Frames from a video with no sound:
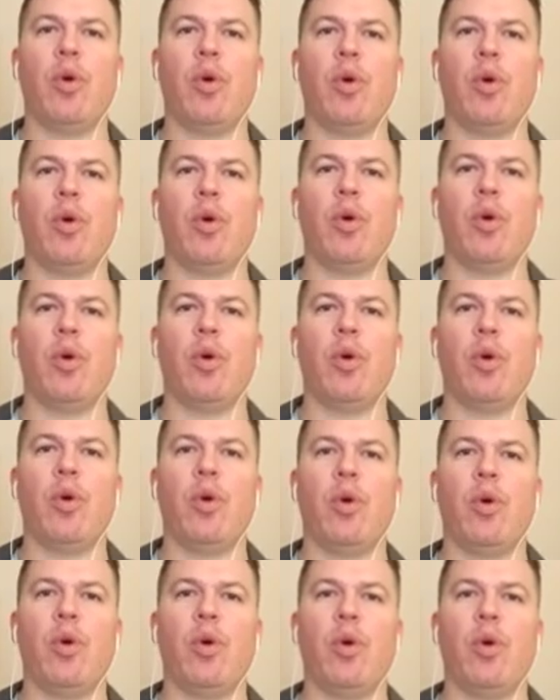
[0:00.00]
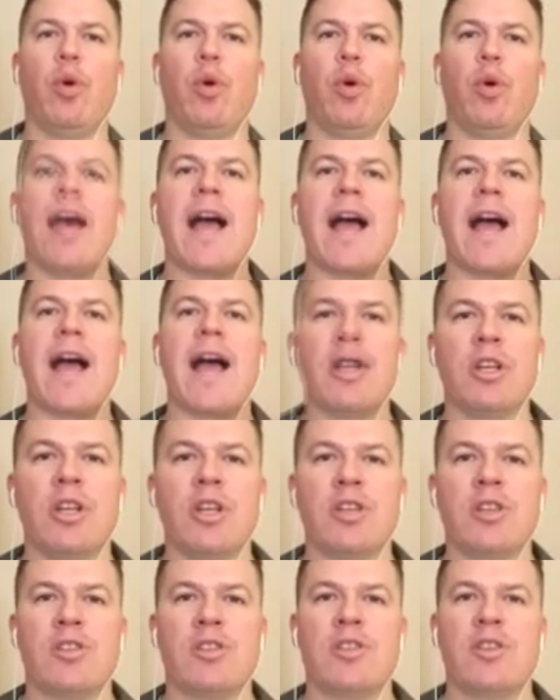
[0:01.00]
from within or to draw out.
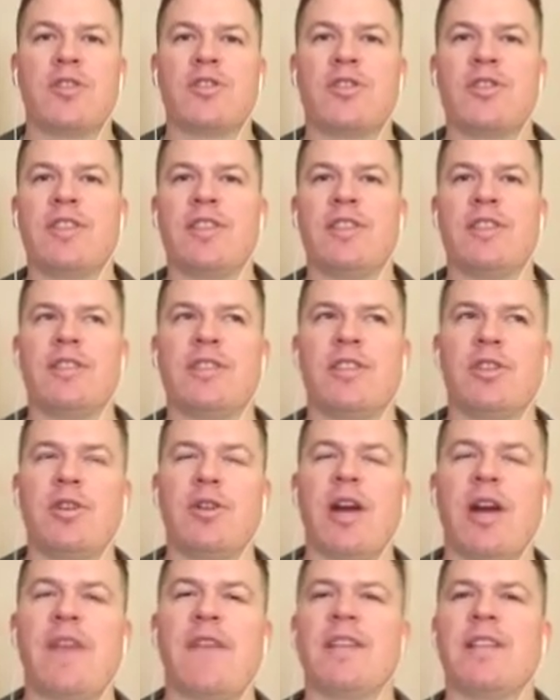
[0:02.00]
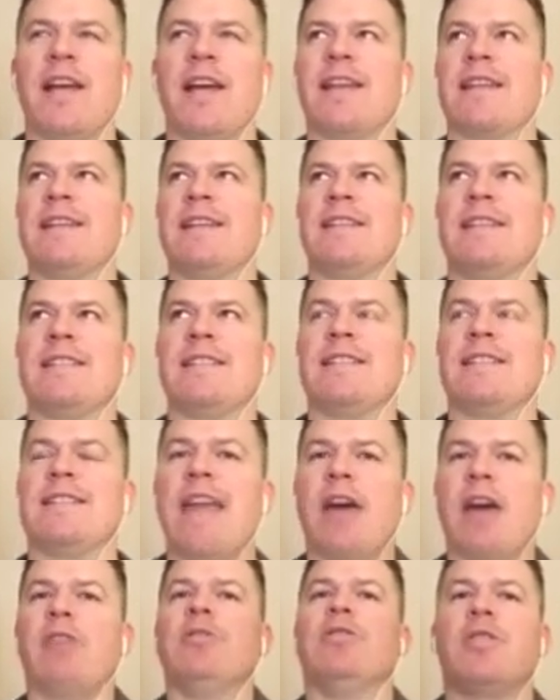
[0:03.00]
So you don't have to
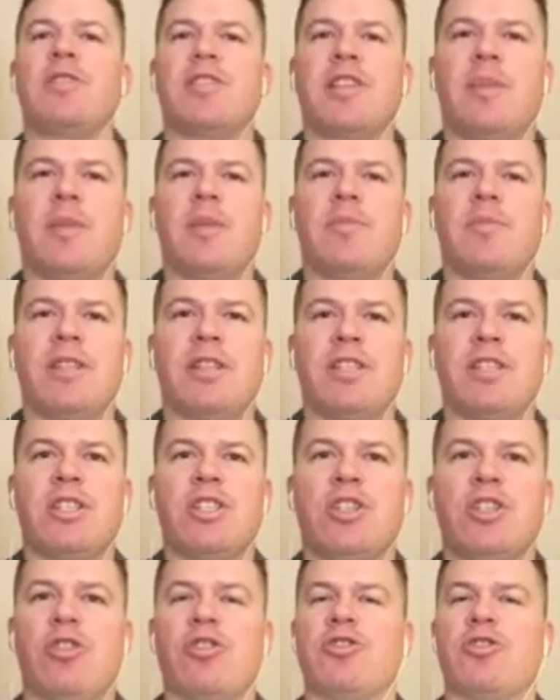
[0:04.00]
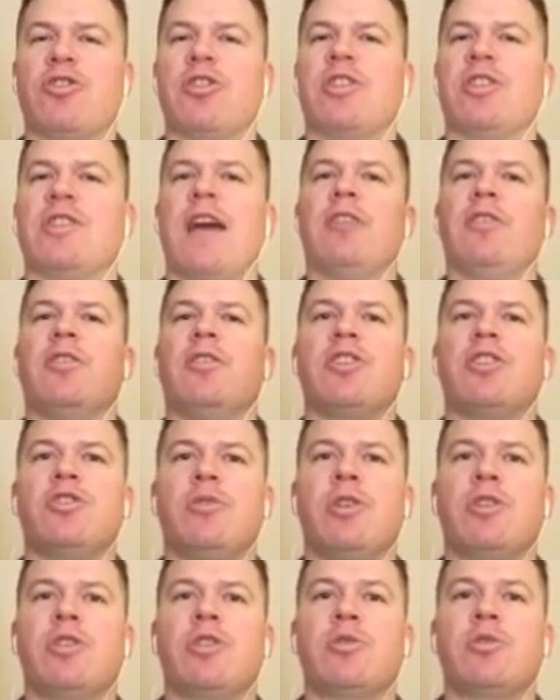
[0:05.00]
download something into children or download
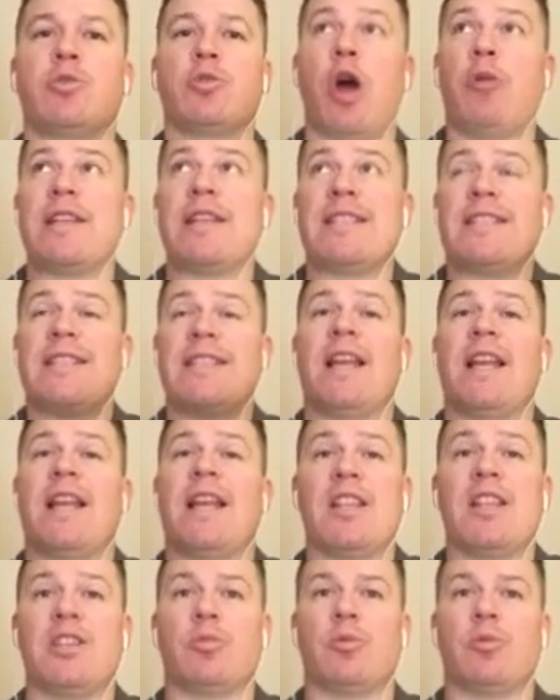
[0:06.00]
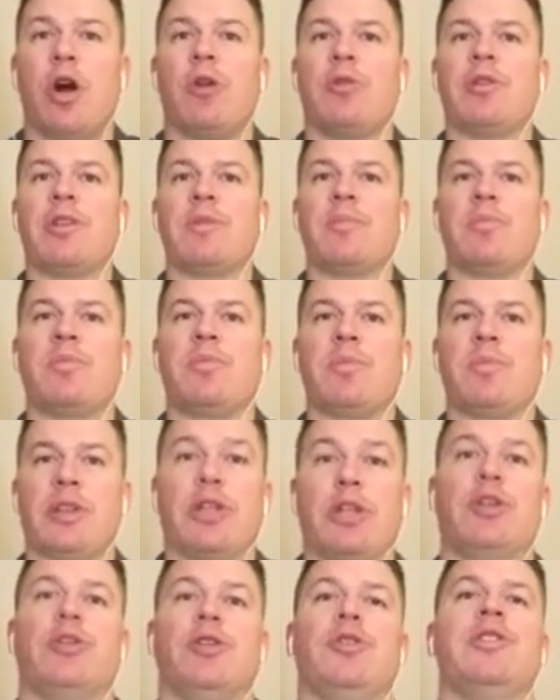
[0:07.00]
into us. We're already intelligent. We're already
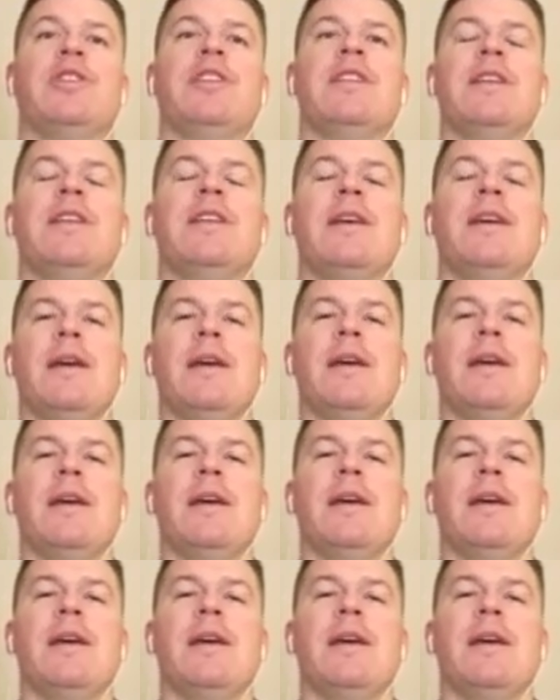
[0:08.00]
learning